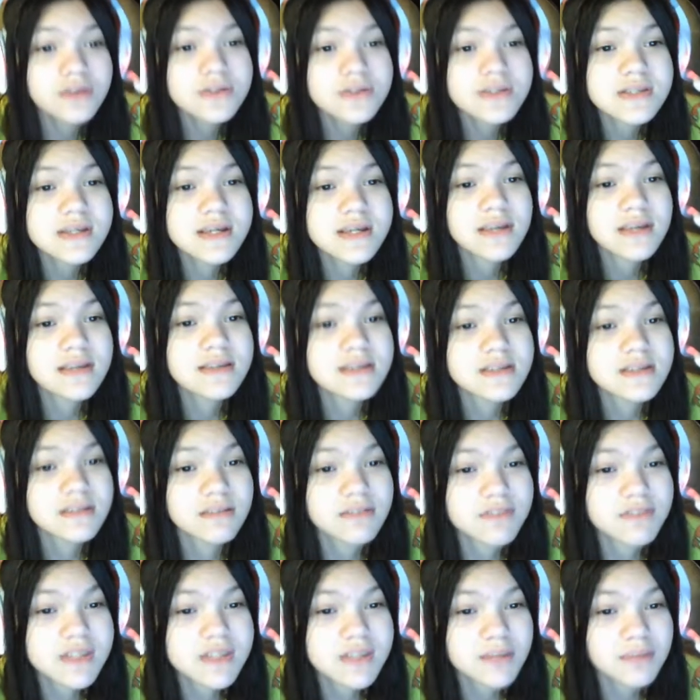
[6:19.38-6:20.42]
understand this and
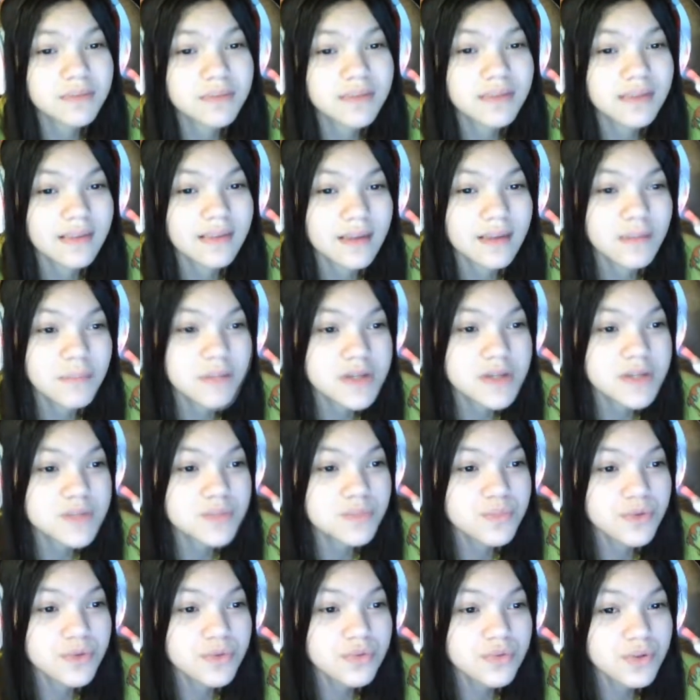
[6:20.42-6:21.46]
have accepted that they
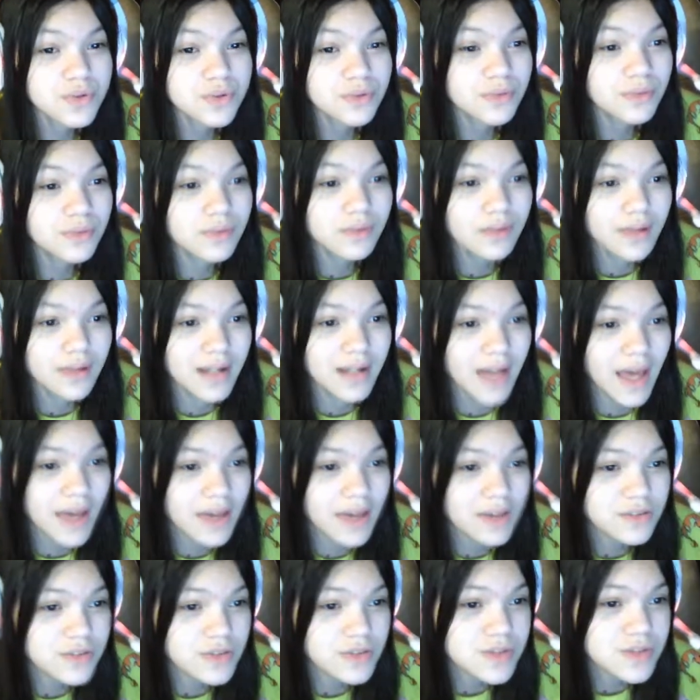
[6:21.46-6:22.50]
must move to an
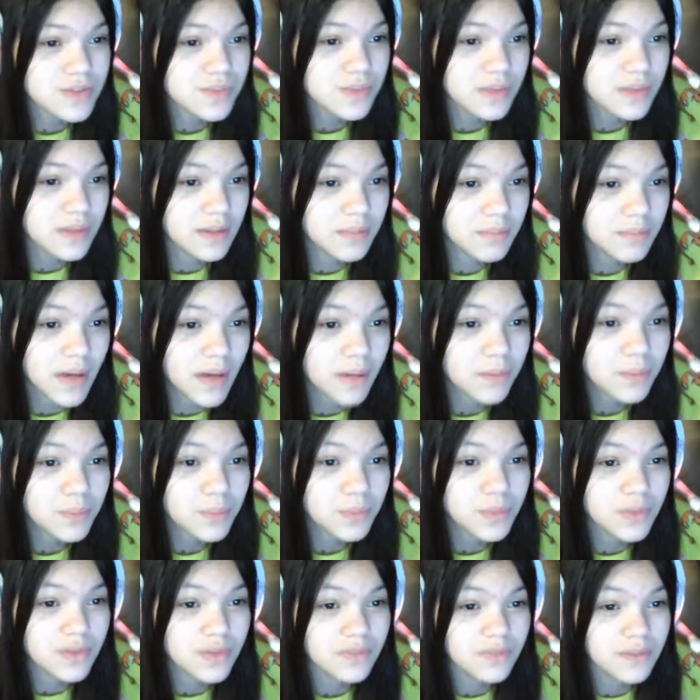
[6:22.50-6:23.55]
address within my
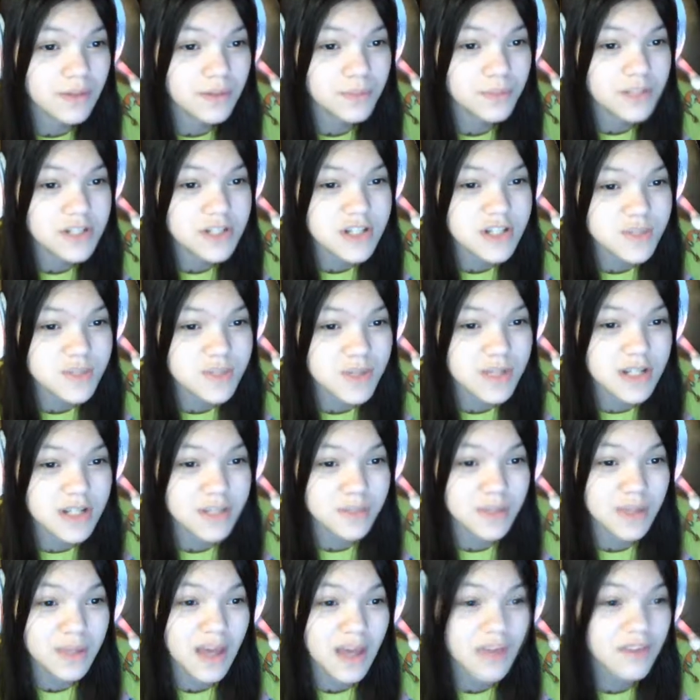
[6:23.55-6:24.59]
route if they wish to speak
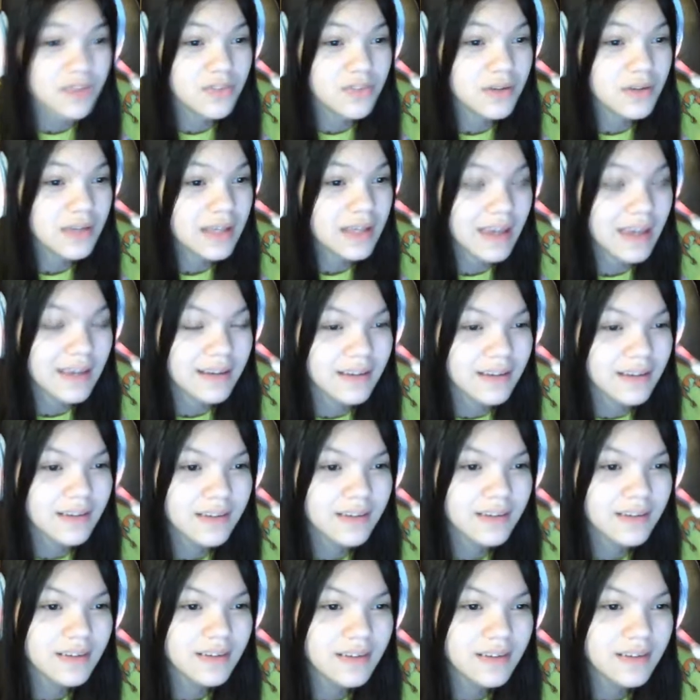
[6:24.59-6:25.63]
to me ever again.
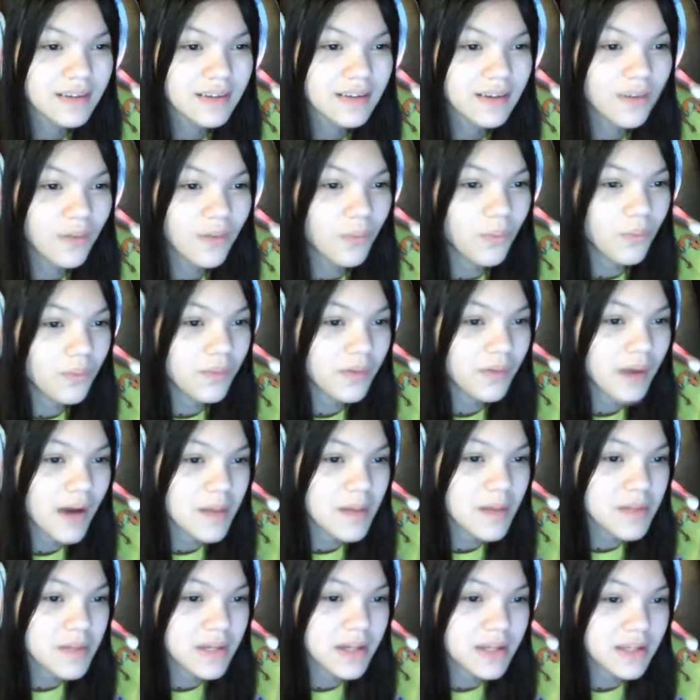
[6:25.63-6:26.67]
Or
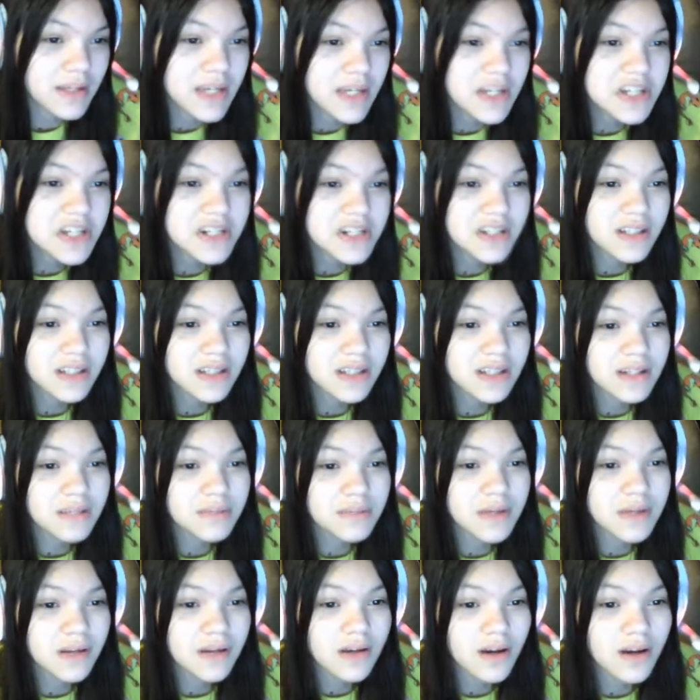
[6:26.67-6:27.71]
I may occasionally need
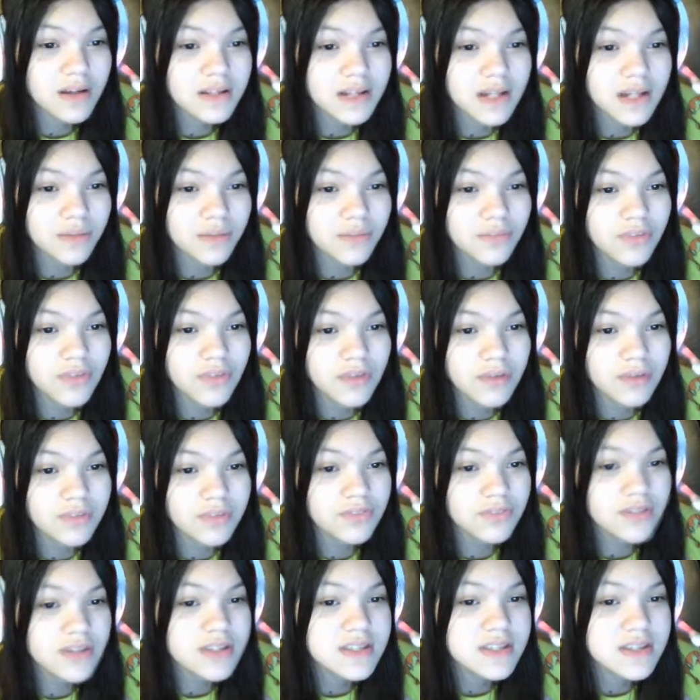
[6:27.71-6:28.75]
to make contact with family
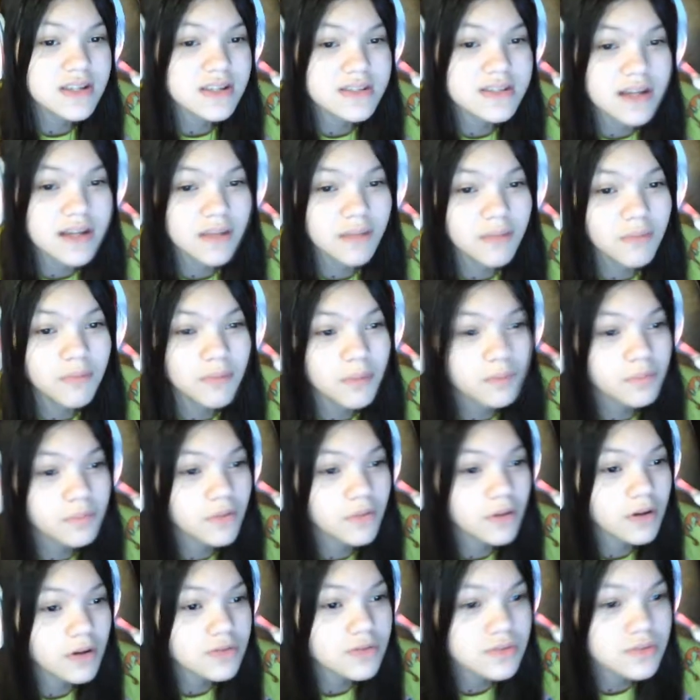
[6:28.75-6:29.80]
and friends outside of the
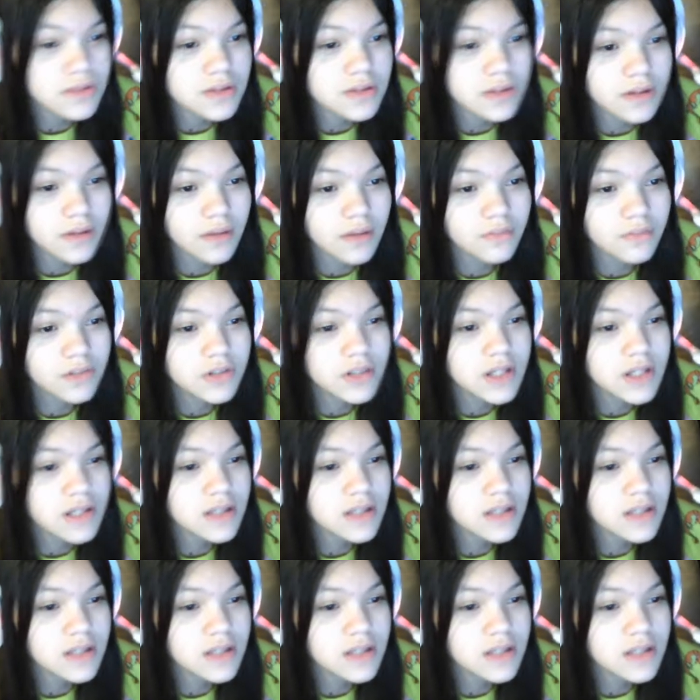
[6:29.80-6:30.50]
mailbox route to tell